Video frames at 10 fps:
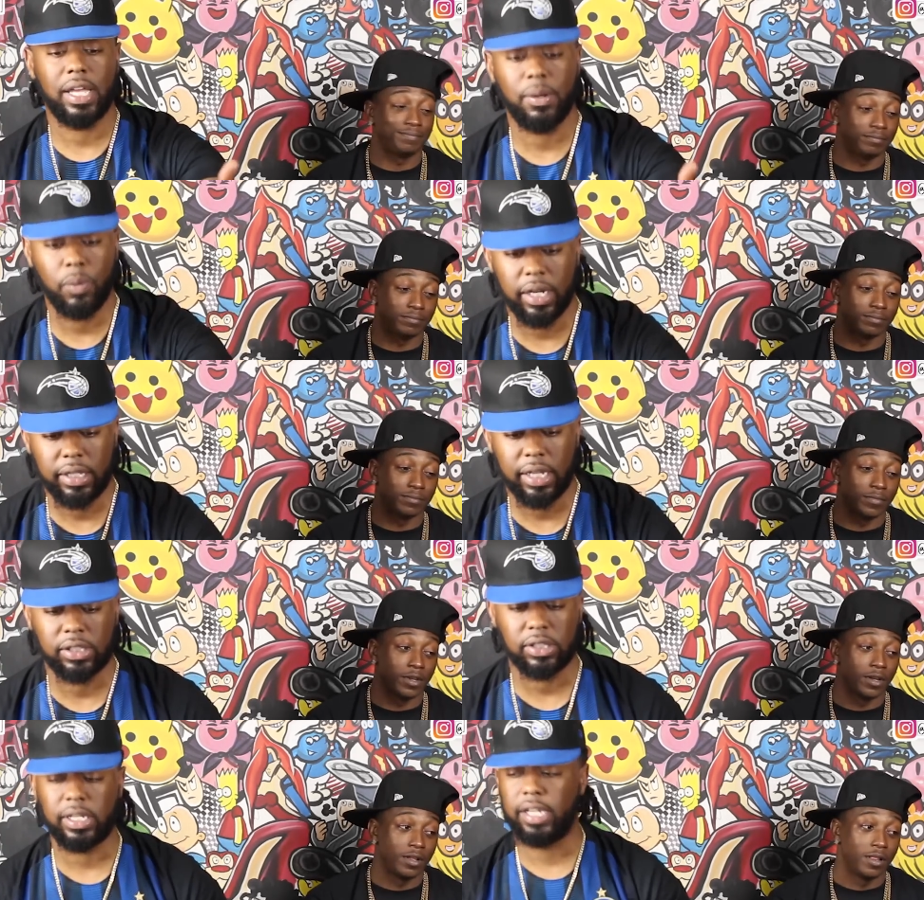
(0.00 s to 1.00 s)
Speaker 1: than it, what it
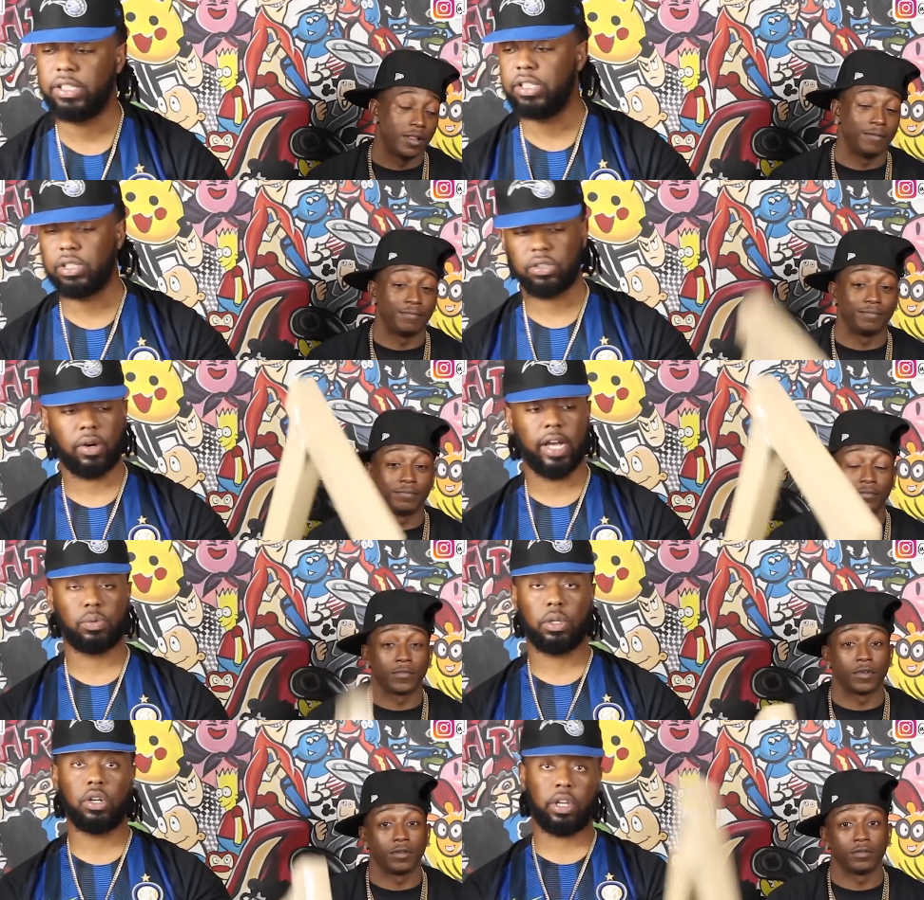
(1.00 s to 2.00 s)
doesn't say. Jesus
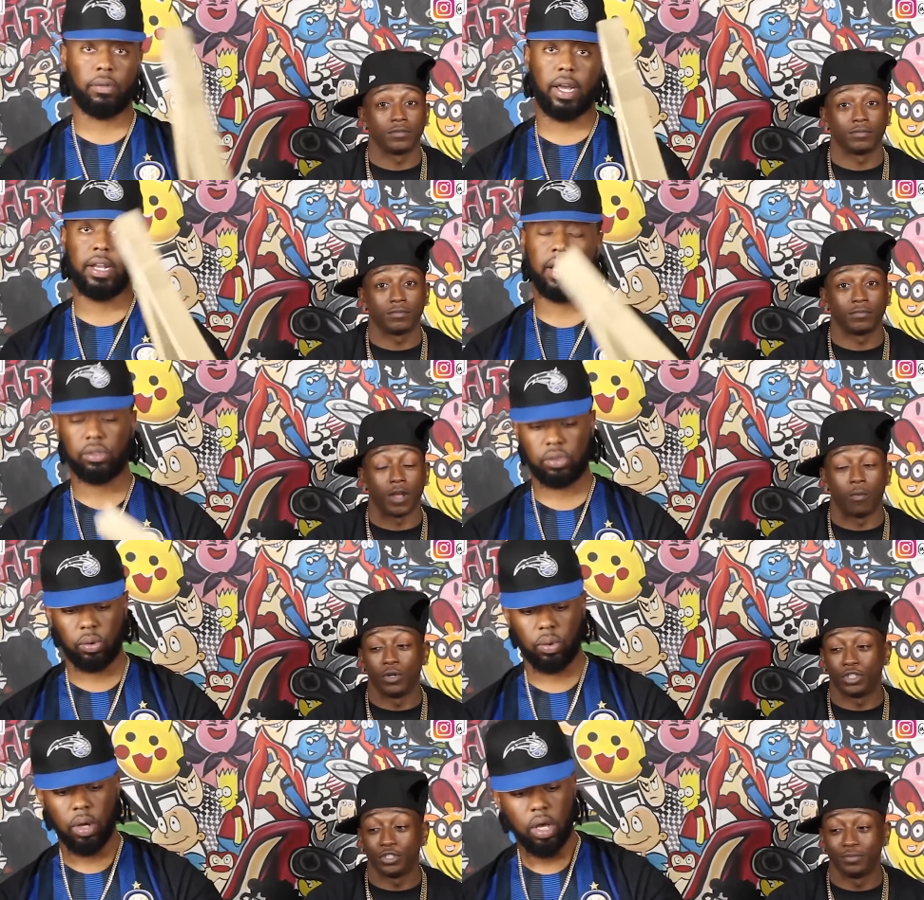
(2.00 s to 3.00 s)
Christ, we're looking right now. I'm
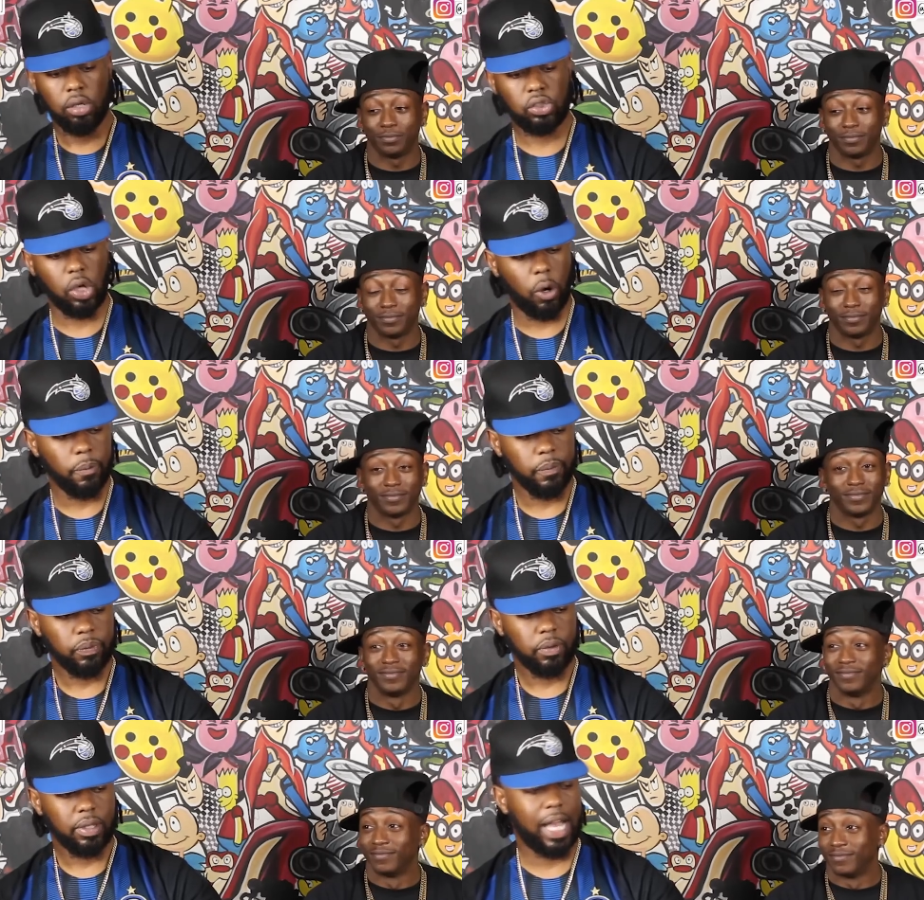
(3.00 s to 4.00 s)
so, with you.
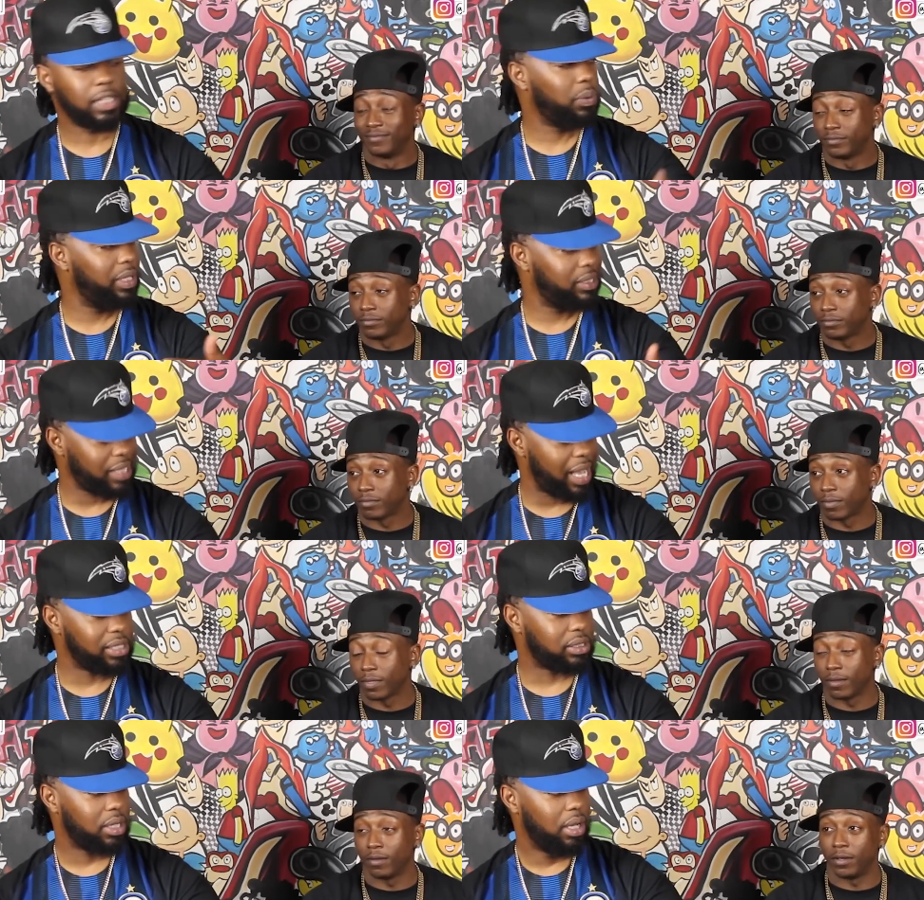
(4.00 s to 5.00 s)
So that's what it
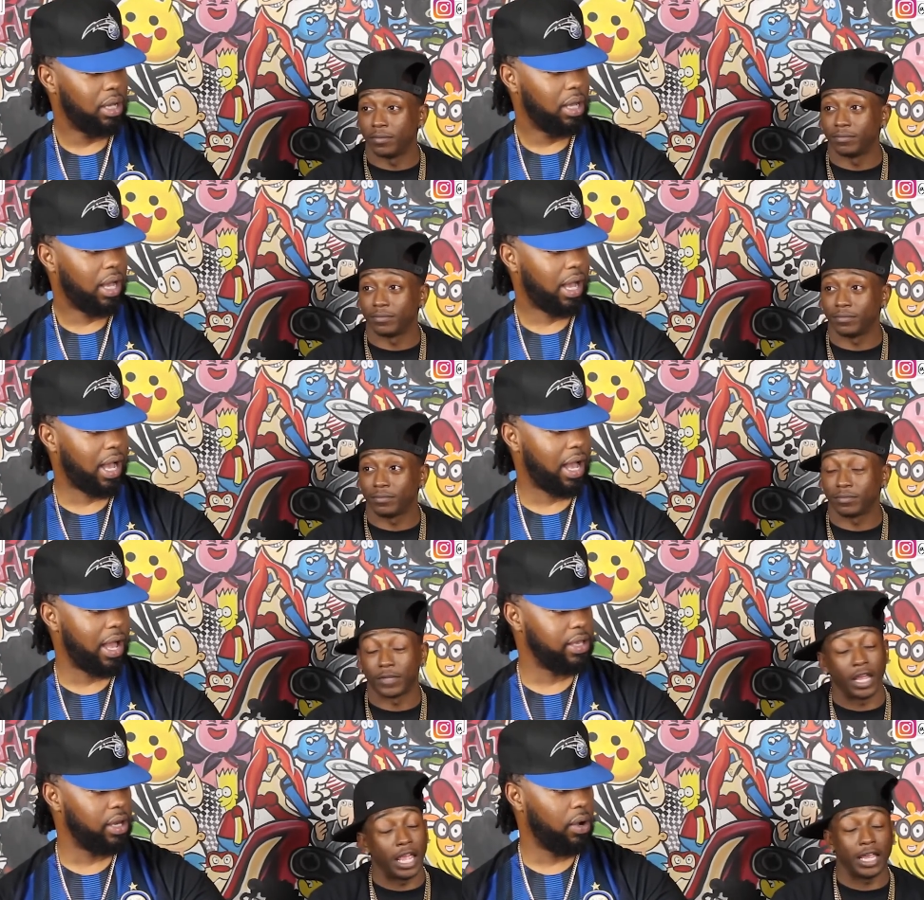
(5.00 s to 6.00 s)
Speaker 2: says. Yeah.
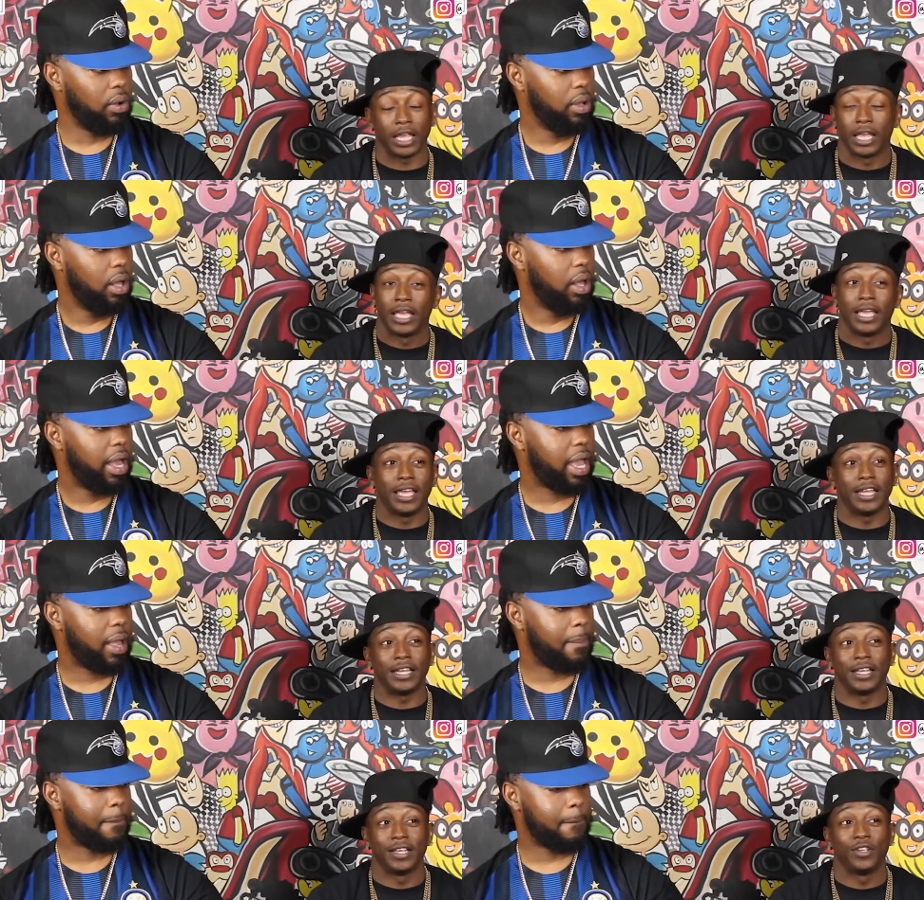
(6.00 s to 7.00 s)
It, you know
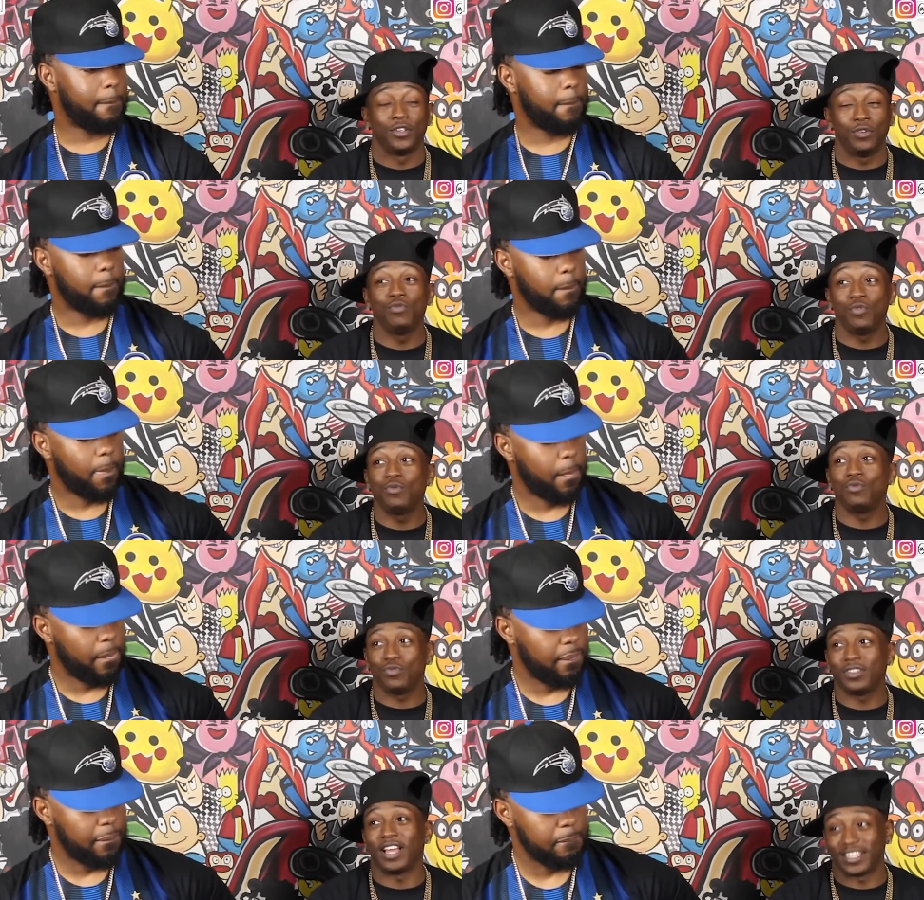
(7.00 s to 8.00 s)
it. You knew,
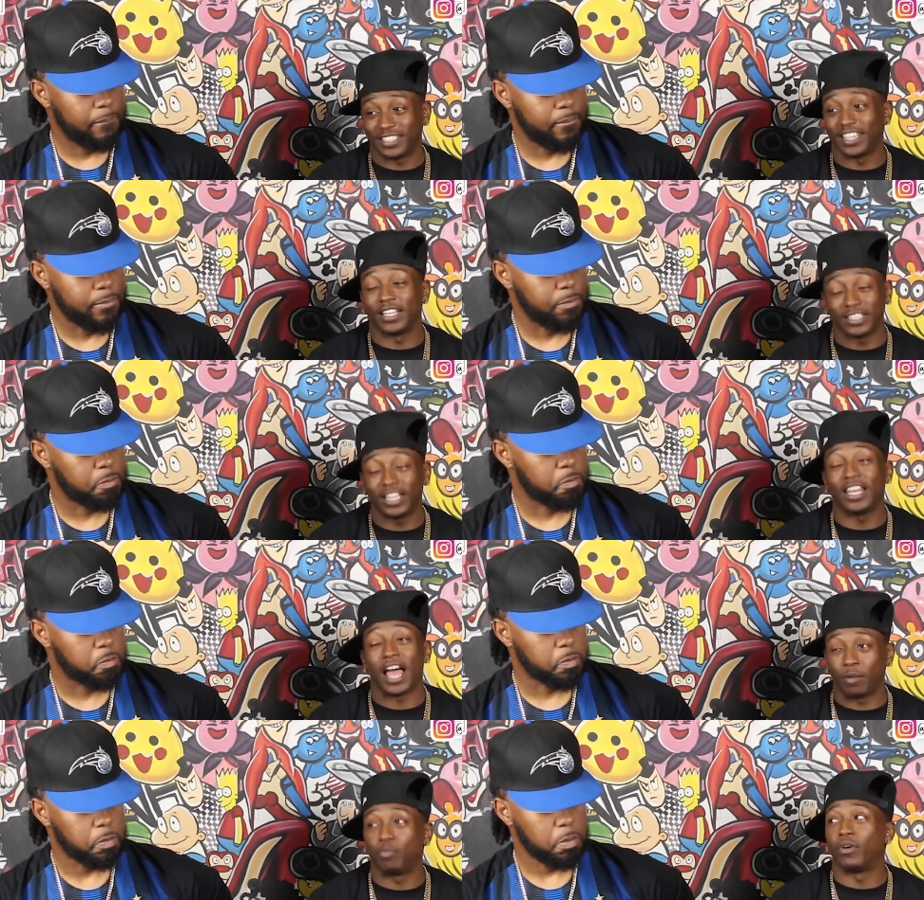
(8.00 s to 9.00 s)
like I said, it's a
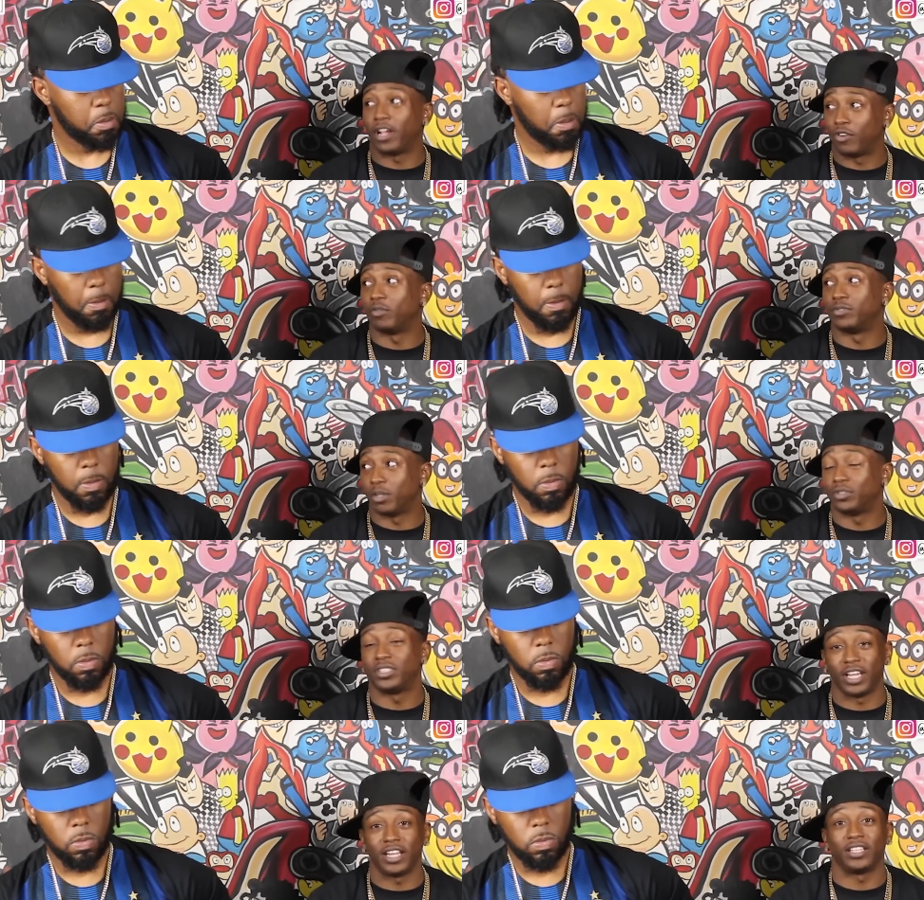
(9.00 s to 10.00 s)
lot of breadcrumbs that was
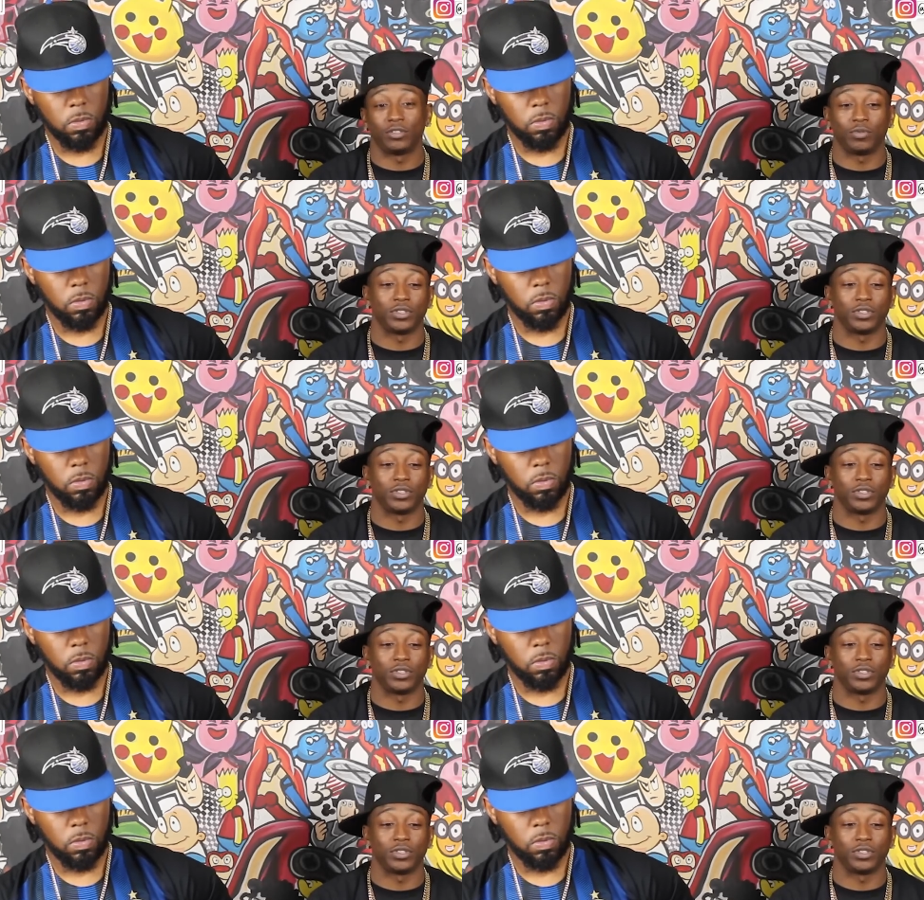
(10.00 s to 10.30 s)
saying that this